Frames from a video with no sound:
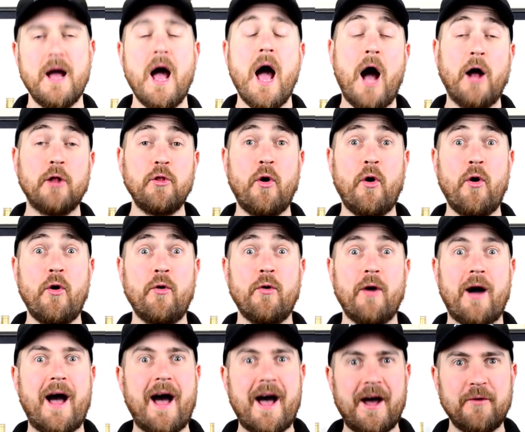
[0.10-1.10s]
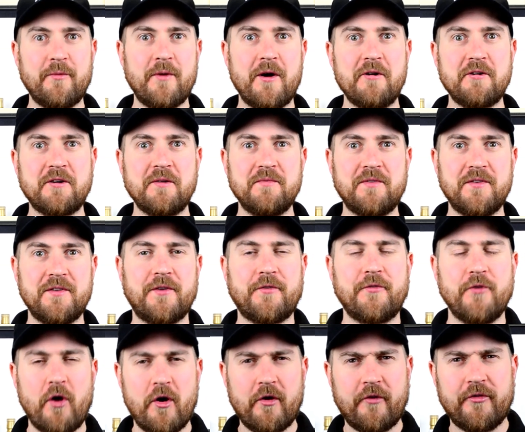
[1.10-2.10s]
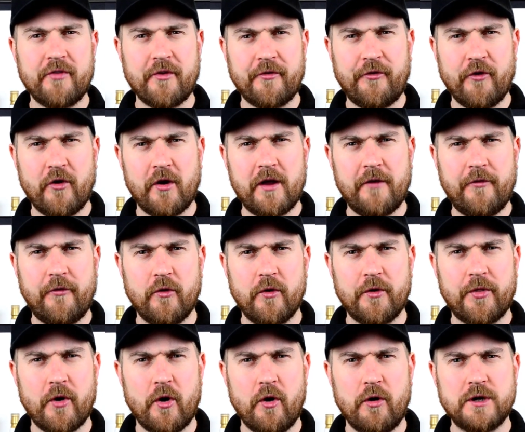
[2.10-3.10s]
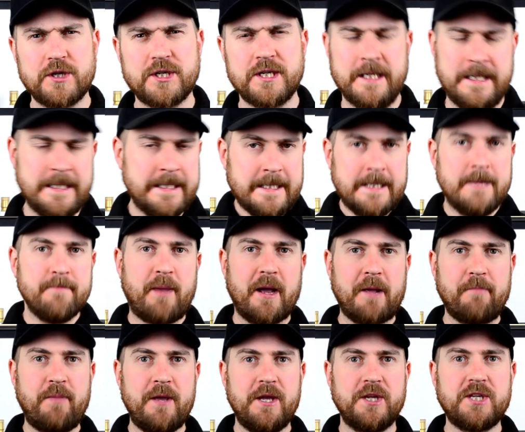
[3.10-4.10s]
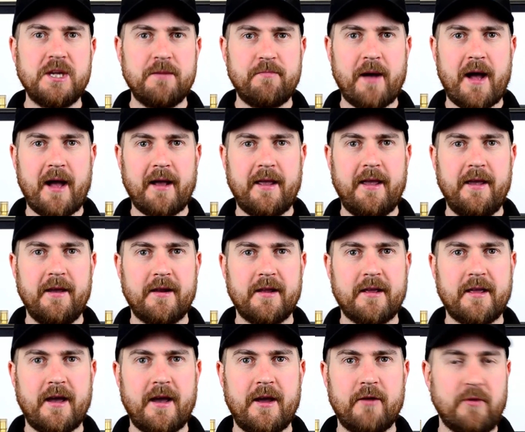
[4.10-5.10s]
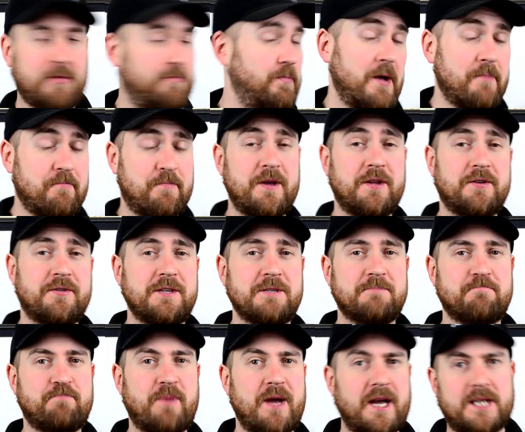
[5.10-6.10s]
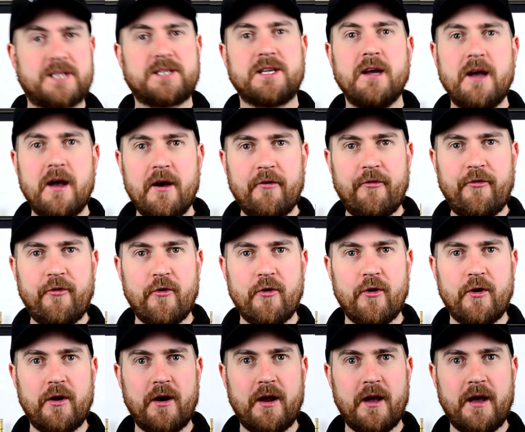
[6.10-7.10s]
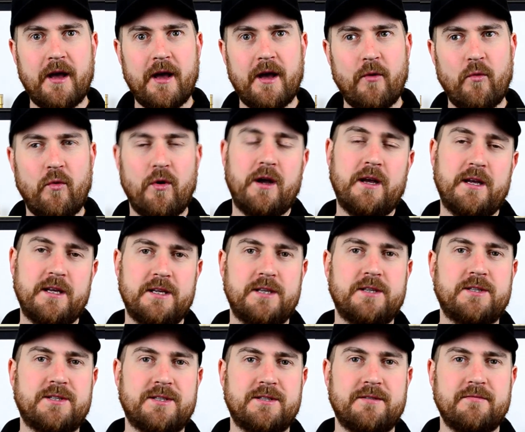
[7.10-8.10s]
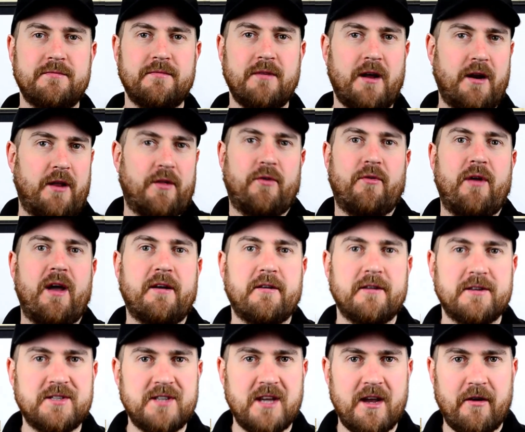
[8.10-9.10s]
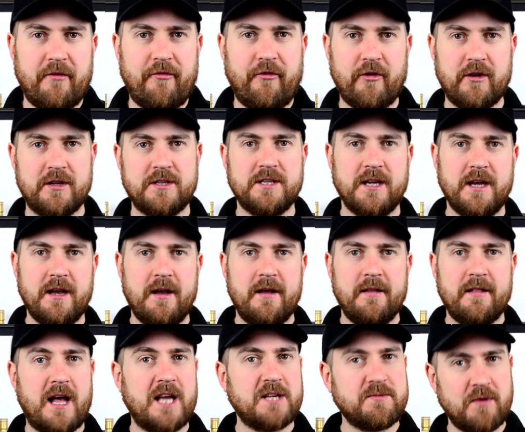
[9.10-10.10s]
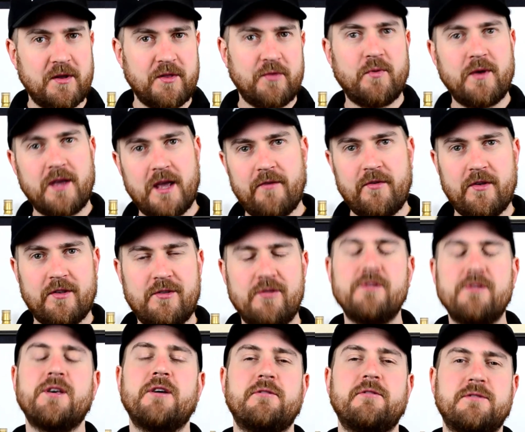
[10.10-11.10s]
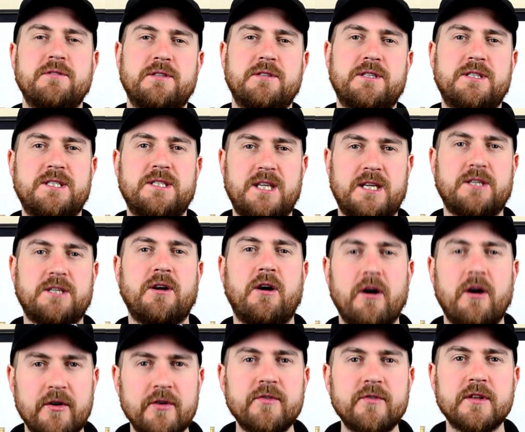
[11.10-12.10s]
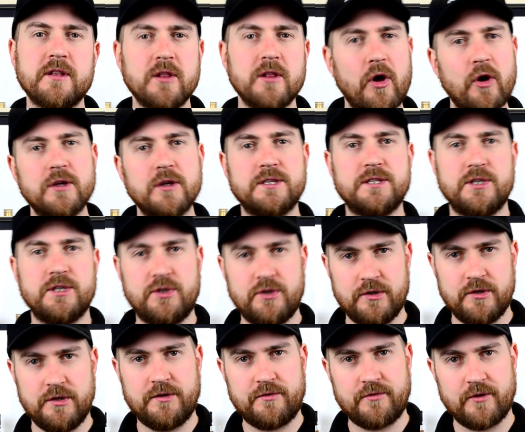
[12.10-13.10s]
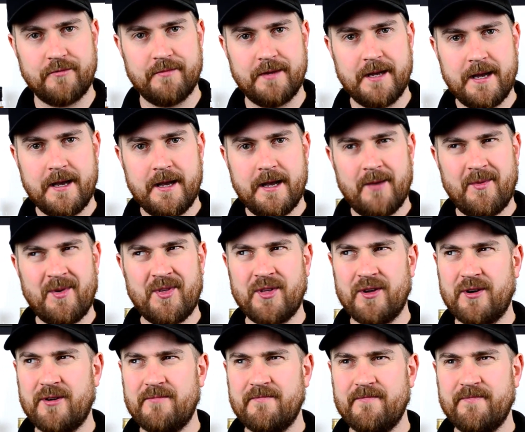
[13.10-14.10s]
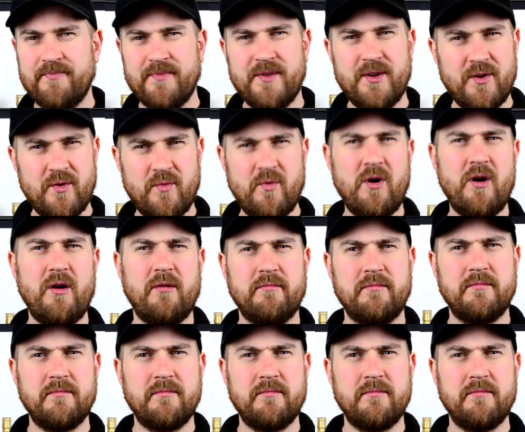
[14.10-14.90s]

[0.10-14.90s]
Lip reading: Hello and welcome to this vlog for the 44th auction. Big Peatrie back here again with Big Peatrie's picks for what is another record setter for us. Last month we gave you 2,600 lots to choose from. And we thought, you know what?